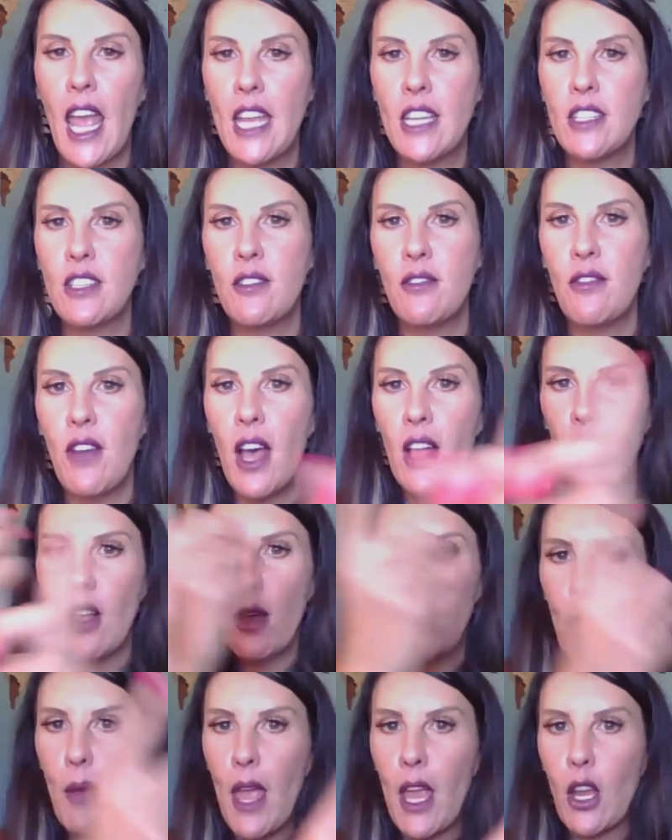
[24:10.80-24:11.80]

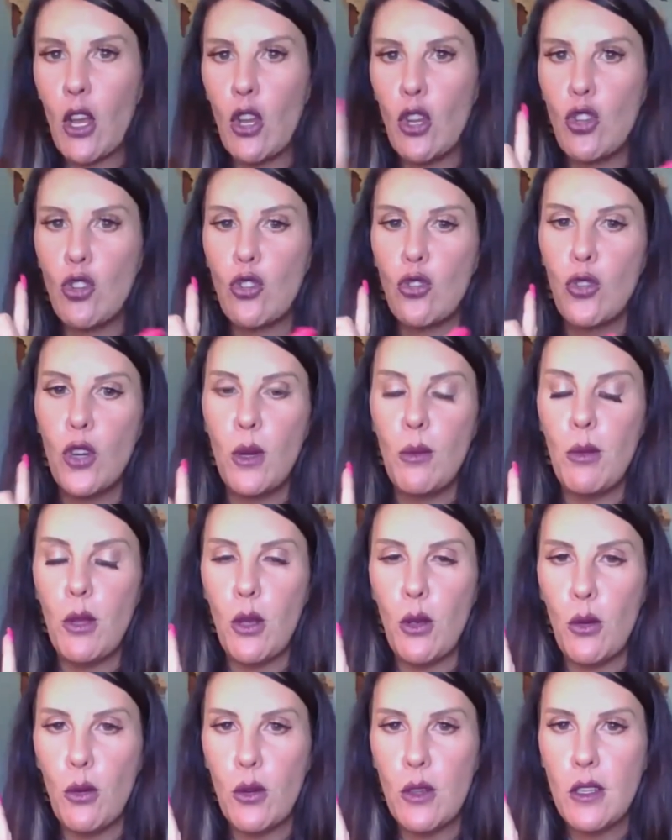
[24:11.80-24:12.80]
develop and
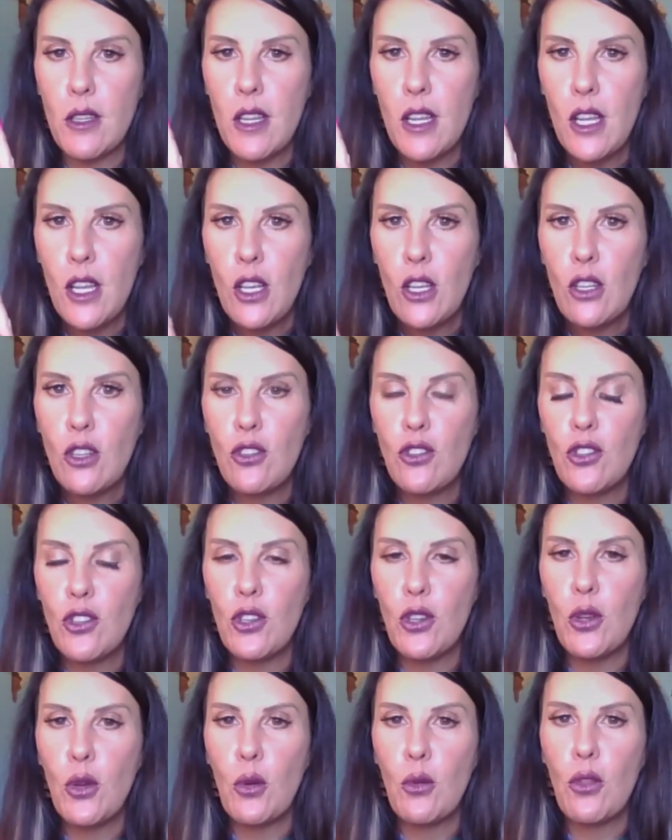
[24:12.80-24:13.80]
contribute
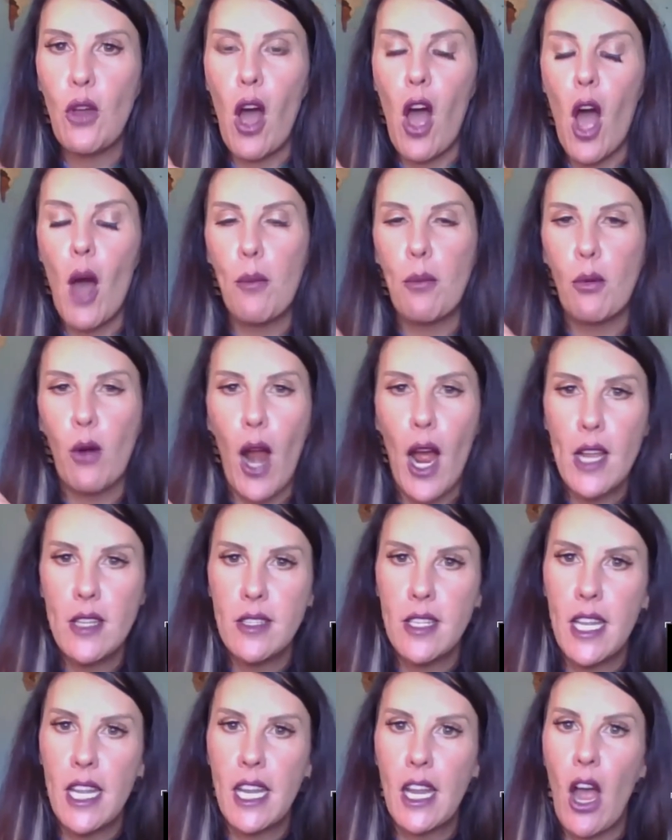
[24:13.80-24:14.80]
to the
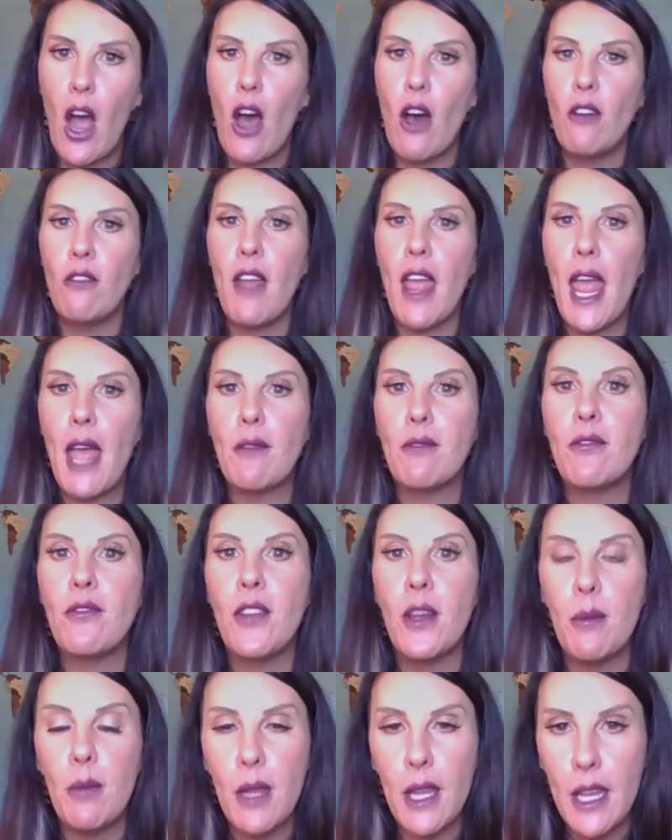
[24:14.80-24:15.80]
uprising of
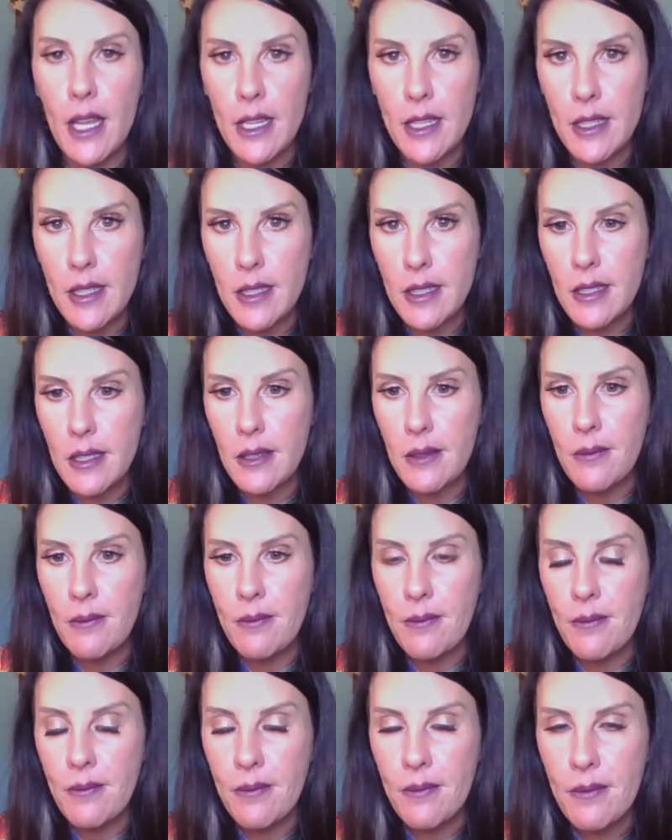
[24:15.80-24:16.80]
amphibians
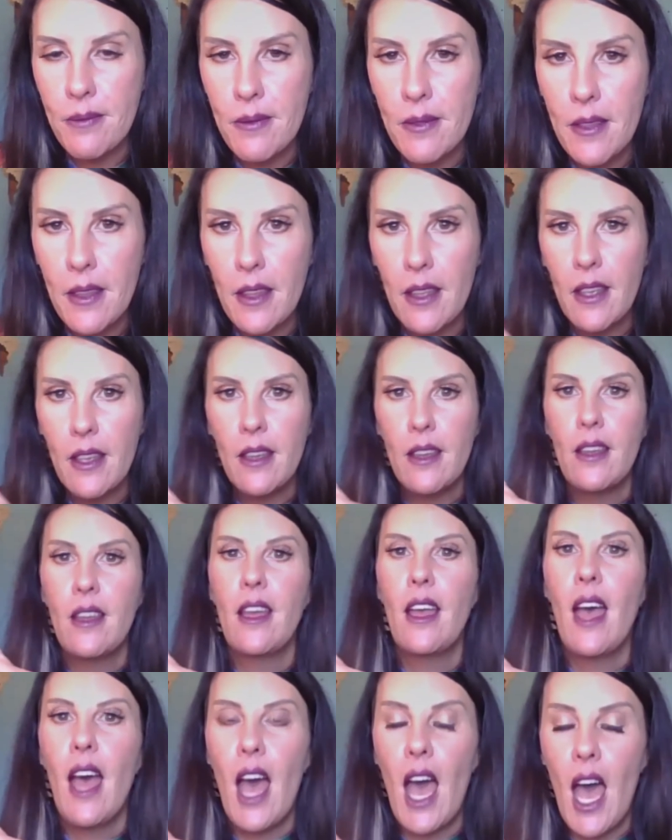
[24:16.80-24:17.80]

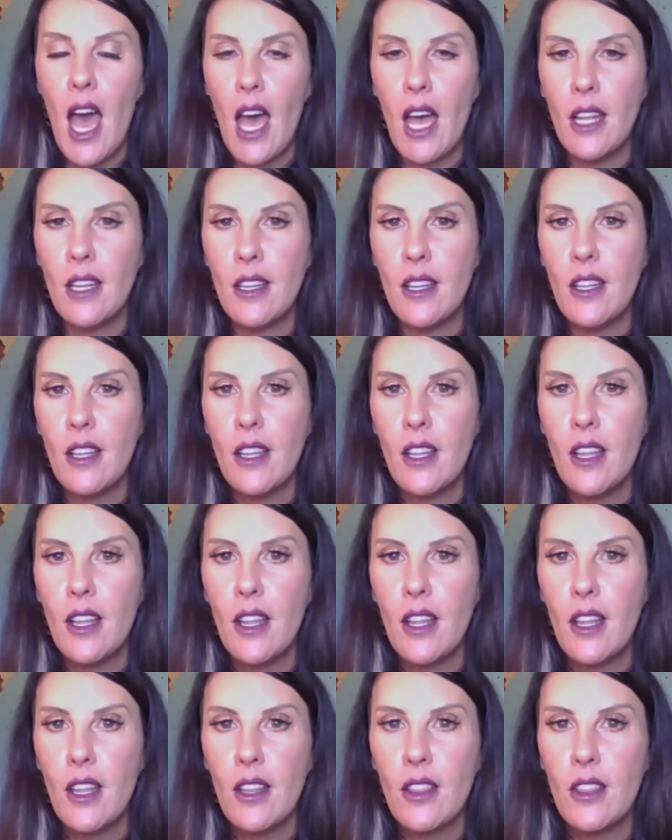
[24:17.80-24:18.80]
on
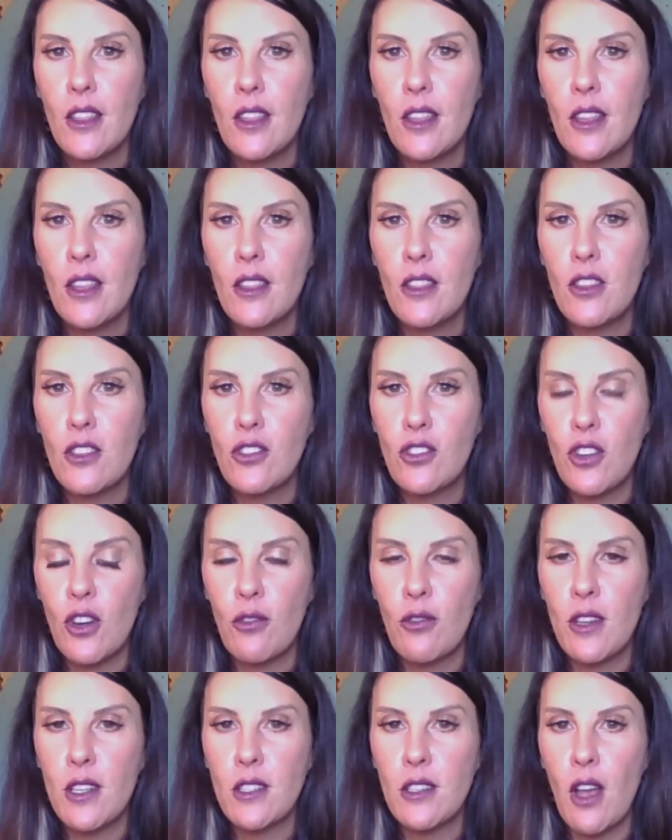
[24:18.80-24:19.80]
the
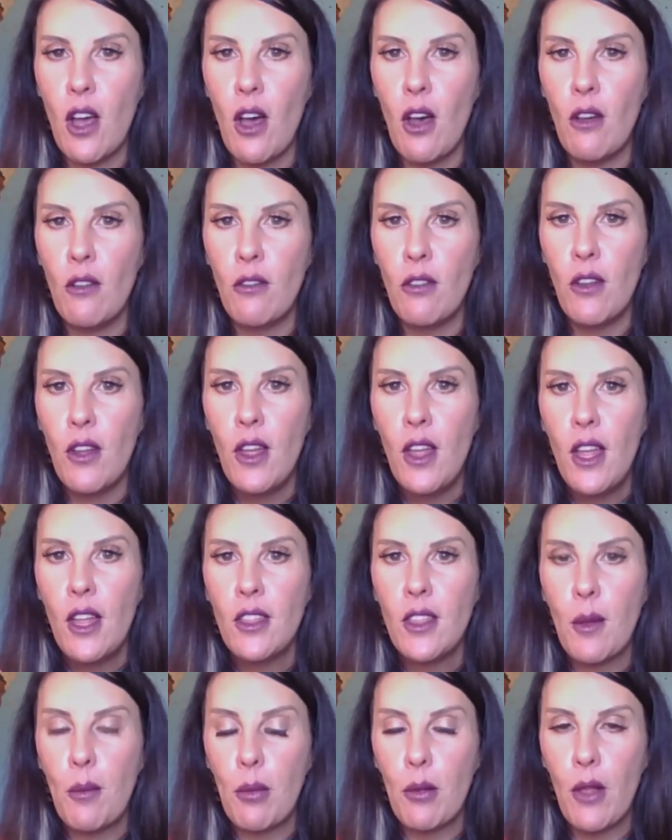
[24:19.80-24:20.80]
surface of
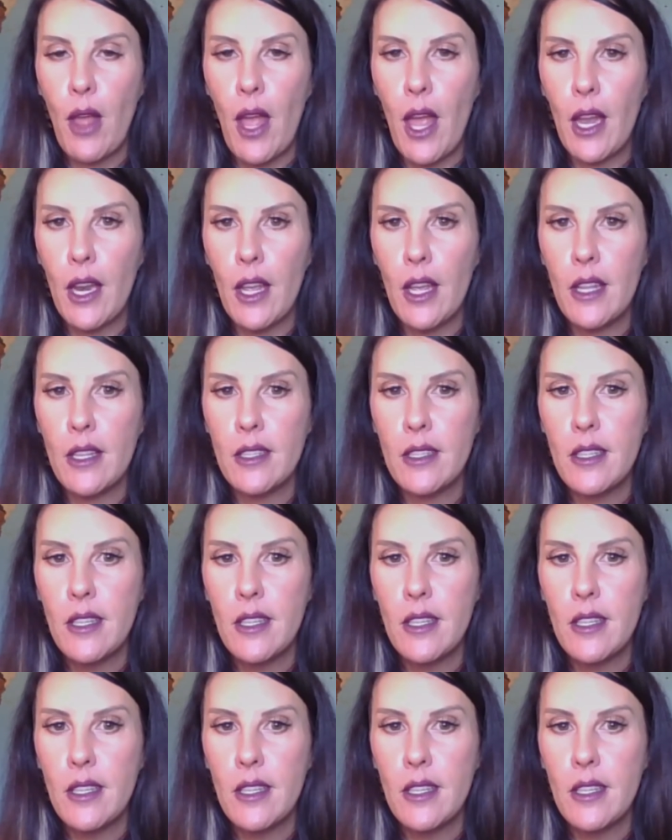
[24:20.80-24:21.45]
the planet.